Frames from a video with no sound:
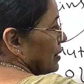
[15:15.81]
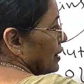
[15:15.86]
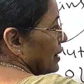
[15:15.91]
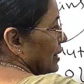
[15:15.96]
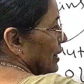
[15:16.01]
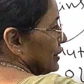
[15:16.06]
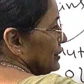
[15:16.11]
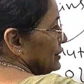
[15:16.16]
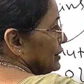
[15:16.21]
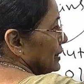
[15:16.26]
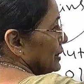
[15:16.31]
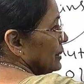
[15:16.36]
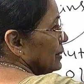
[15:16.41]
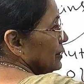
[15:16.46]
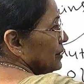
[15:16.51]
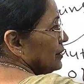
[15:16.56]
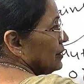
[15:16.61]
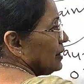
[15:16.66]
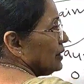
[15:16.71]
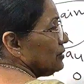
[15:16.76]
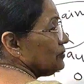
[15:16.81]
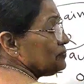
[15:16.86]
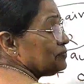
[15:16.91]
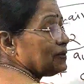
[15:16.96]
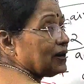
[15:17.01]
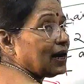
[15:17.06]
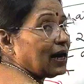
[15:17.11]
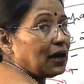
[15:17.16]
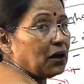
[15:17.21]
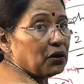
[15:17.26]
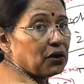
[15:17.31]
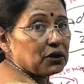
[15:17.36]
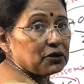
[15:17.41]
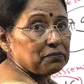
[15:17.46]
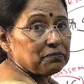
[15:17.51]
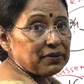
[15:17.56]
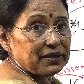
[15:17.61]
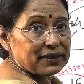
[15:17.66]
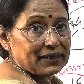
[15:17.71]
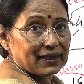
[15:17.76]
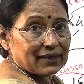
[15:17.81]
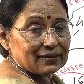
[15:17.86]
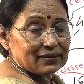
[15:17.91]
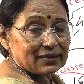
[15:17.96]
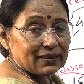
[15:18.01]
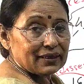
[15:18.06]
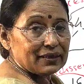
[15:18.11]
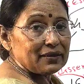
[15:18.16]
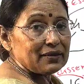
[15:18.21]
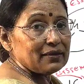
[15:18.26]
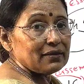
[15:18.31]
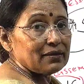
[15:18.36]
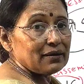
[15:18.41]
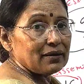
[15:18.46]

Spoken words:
Either alpha or beta chain